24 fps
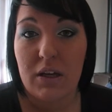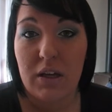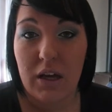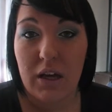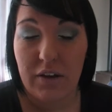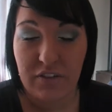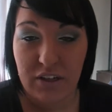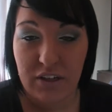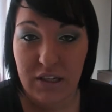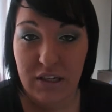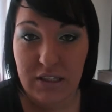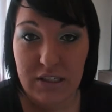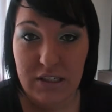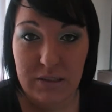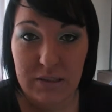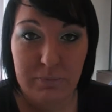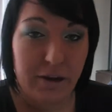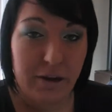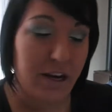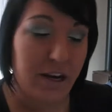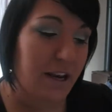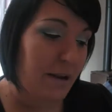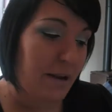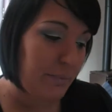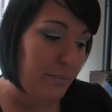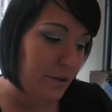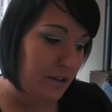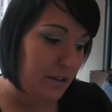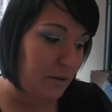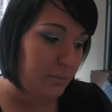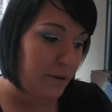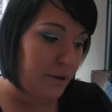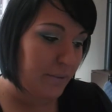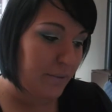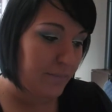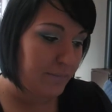if you need to speed it up a
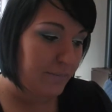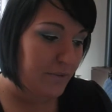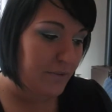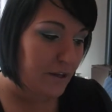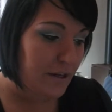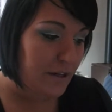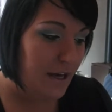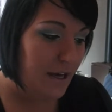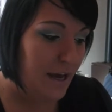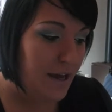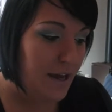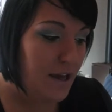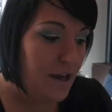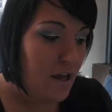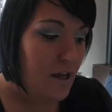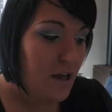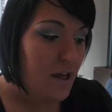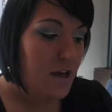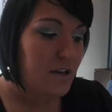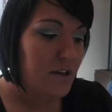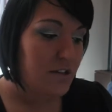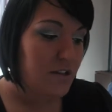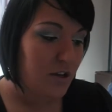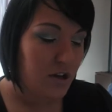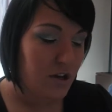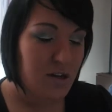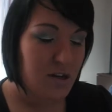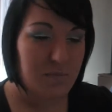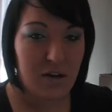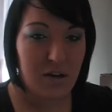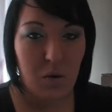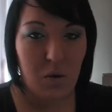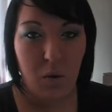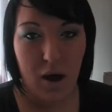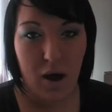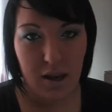little bit. Okay, so you can
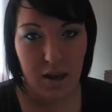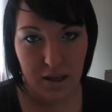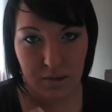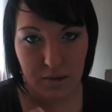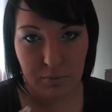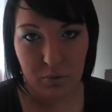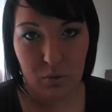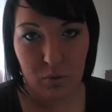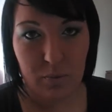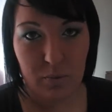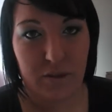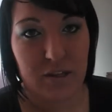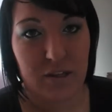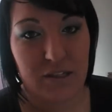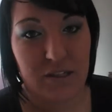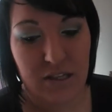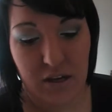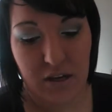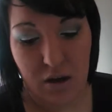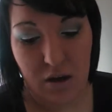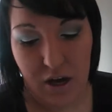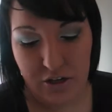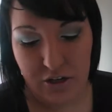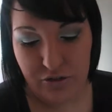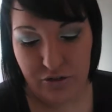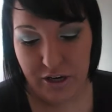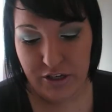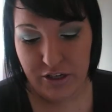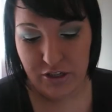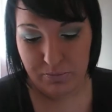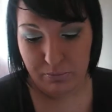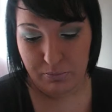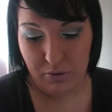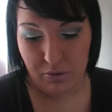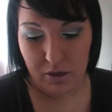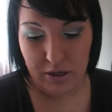be quite liberal with the
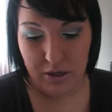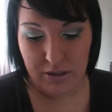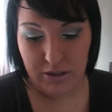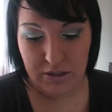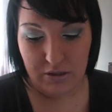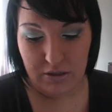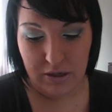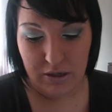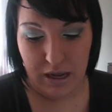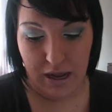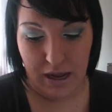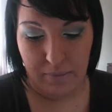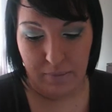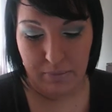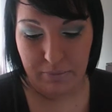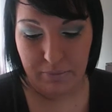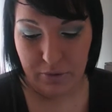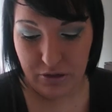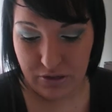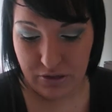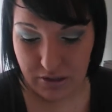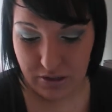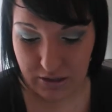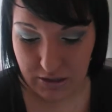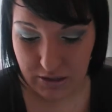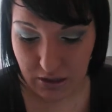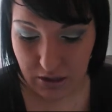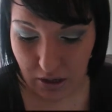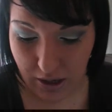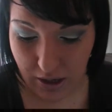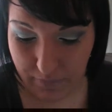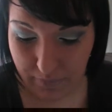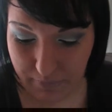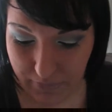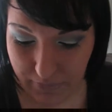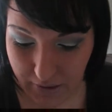dehydration product most of the
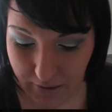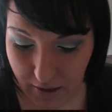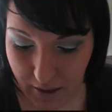time.